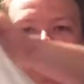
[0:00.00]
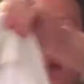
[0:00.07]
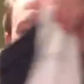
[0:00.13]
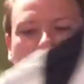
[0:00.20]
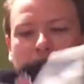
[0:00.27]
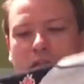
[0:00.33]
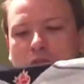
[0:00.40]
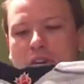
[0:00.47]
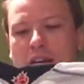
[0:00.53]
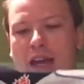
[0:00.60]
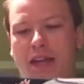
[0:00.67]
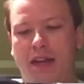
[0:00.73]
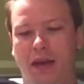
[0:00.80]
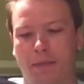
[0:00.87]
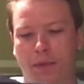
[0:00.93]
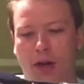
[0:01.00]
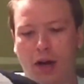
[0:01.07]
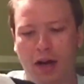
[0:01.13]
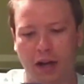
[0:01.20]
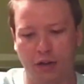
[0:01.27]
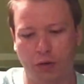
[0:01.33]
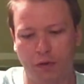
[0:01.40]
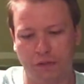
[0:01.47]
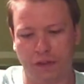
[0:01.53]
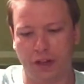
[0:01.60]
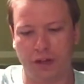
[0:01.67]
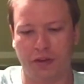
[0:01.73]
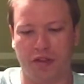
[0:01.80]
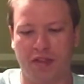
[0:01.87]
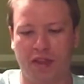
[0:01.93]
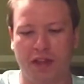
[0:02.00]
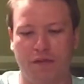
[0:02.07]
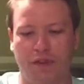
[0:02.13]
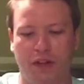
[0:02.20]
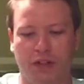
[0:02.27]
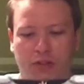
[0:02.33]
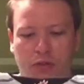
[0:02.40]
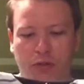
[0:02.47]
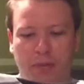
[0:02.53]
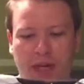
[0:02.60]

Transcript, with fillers: Alouettes fan. I'm not. I don't follow the CFL too